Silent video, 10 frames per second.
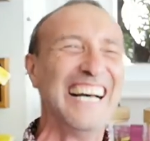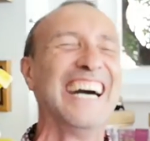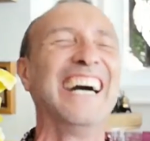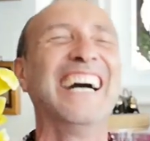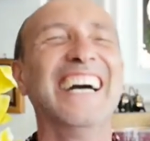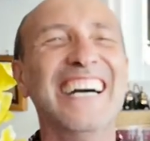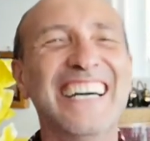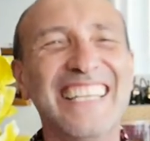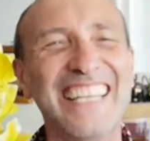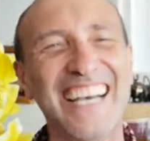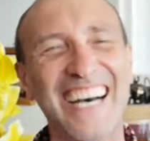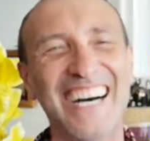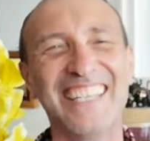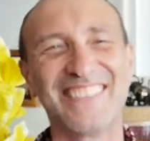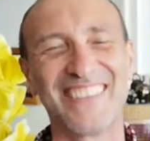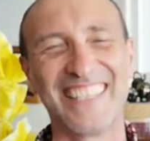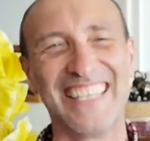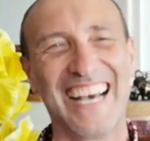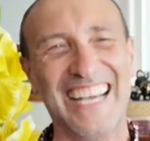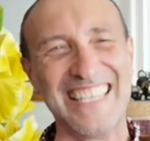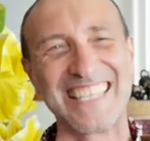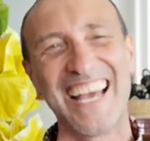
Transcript: Uh, yeah, it's really nice.